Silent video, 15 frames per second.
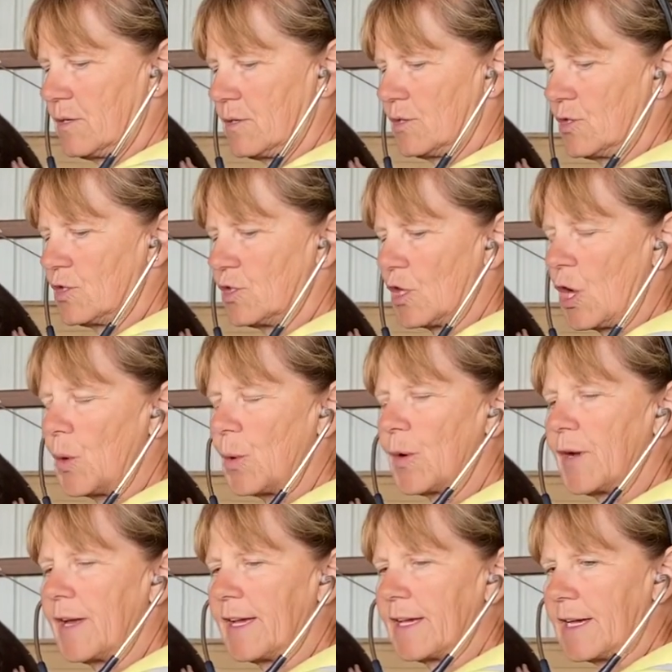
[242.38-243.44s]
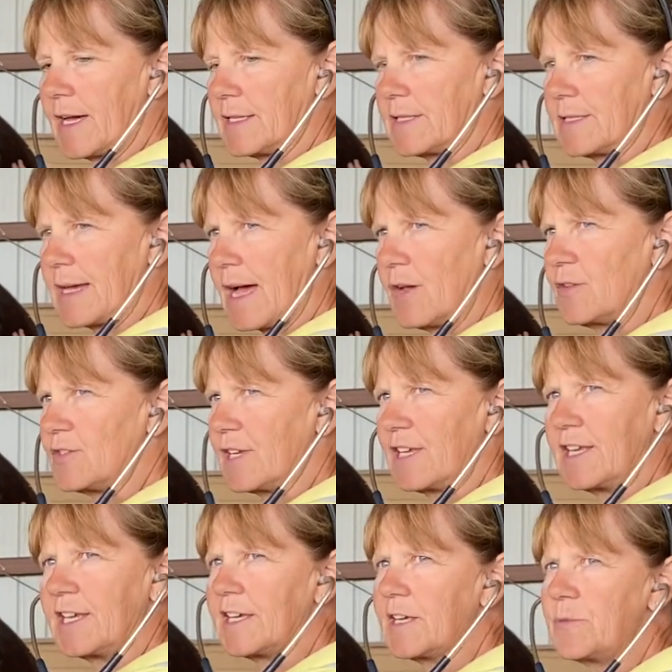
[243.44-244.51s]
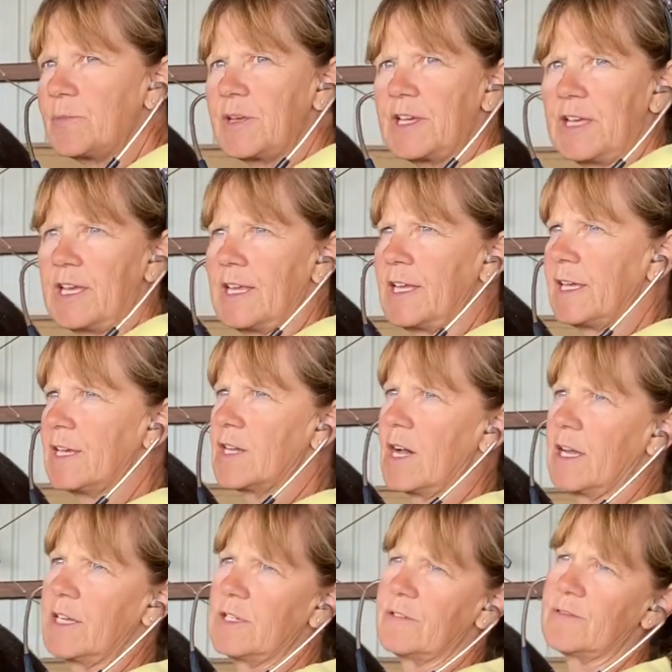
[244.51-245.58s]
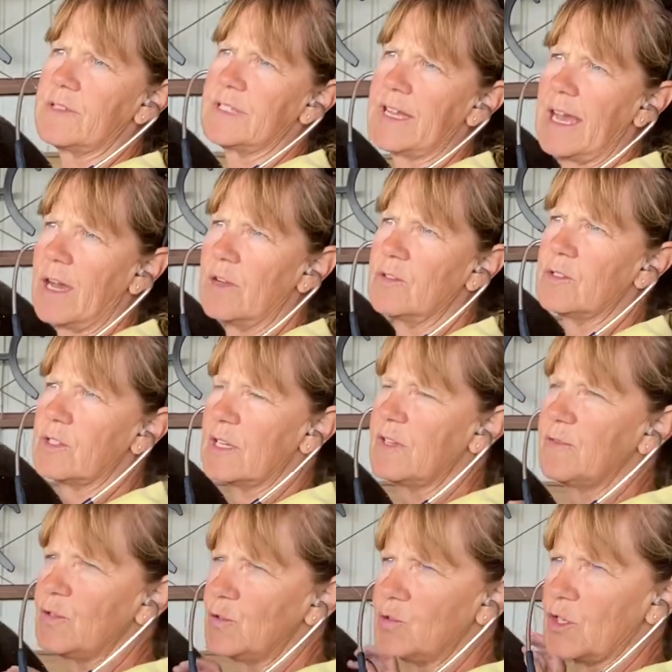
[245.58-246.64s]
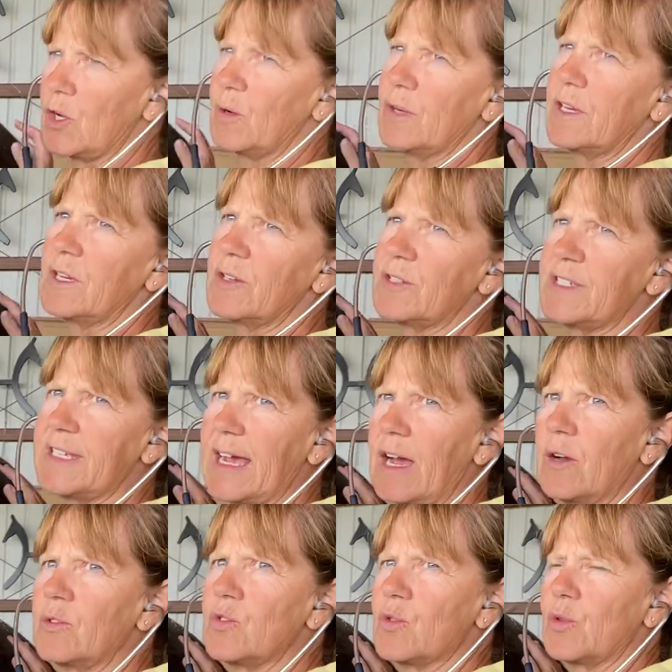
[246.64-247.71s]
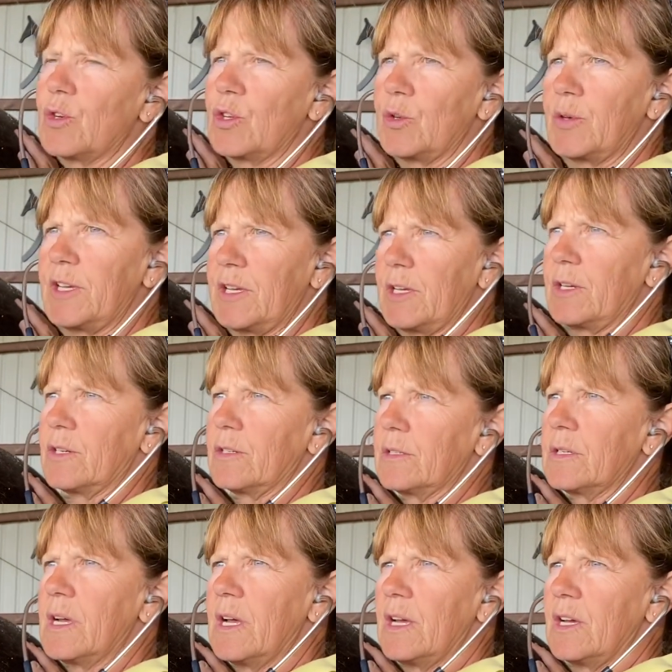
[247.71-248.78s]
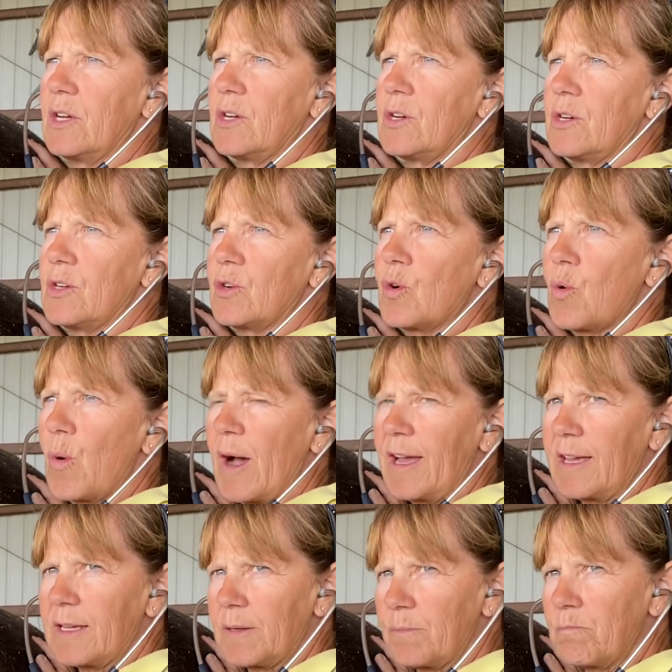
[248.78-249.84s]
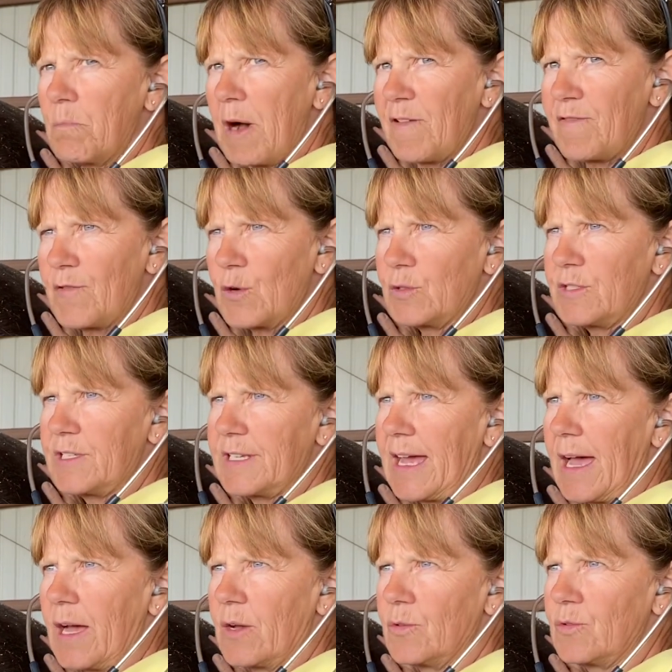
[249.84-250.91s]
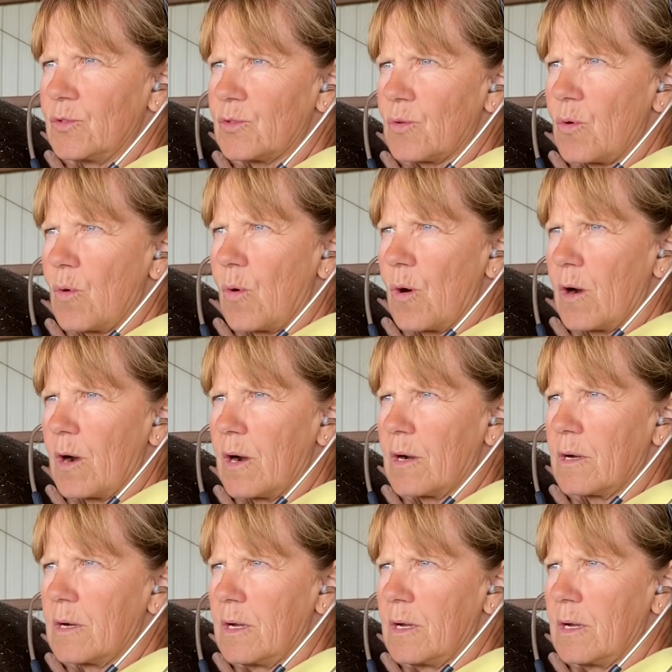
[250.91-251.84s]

slower in gut sounds, and it can be any kind of sounds. If you don't hear sounds, or you hear quiet, muffled sounds, or